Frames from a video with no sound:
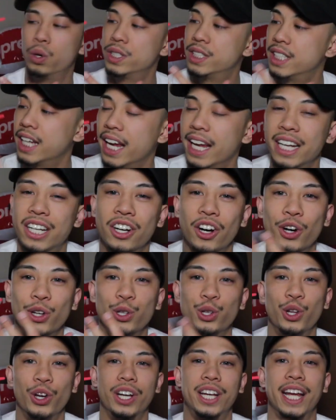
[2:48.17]
Take a
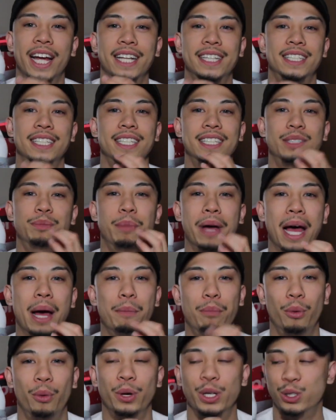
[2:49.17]
look at these
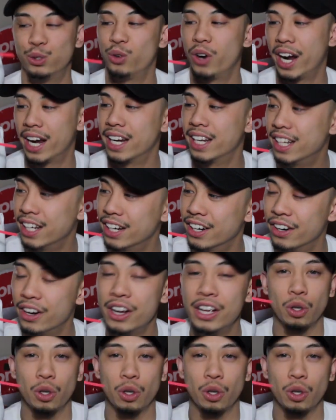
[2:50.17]
bad boys right here.